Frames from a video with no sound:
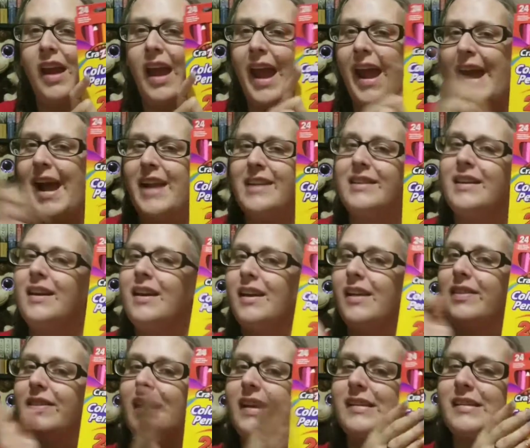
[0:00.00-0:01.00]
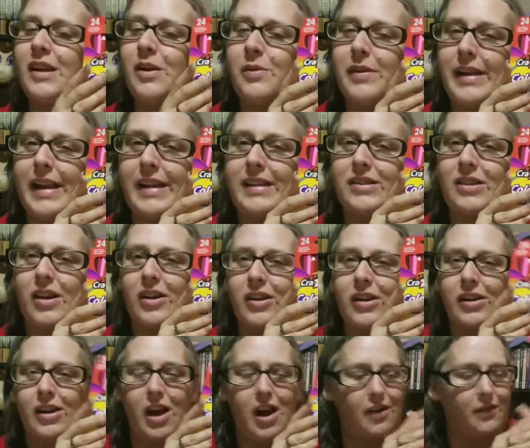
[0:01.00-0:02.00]
and these are what I
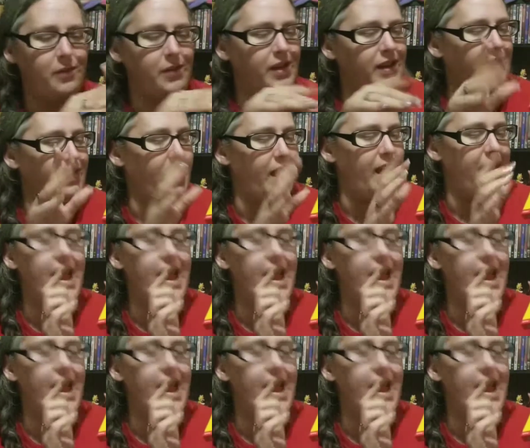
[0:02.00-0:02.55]
started off with. I